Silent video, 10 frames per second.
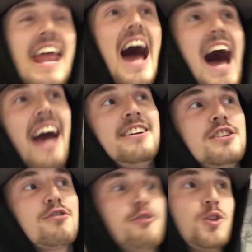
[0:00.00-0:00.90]
an
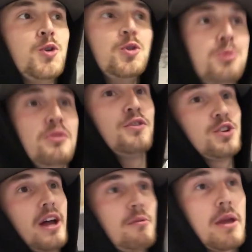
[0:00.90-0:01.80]
ice flume,
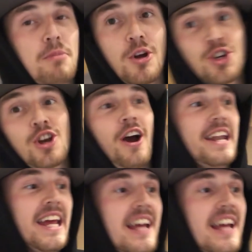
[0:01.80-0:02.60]
for like where you put a shot in